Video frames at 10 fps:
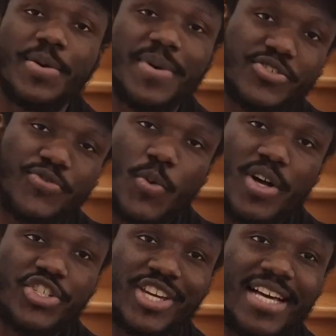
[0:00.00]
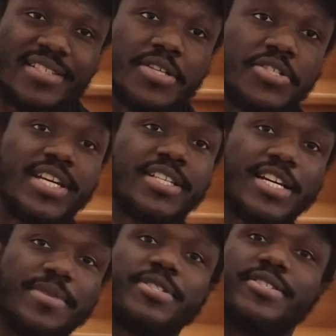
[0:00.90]
so much for watching, and I'll see you next
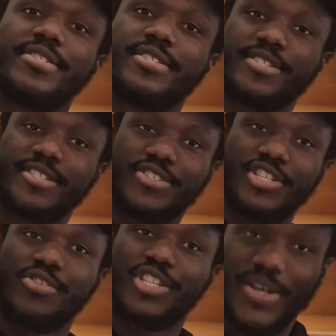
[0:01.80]
time. Ciao,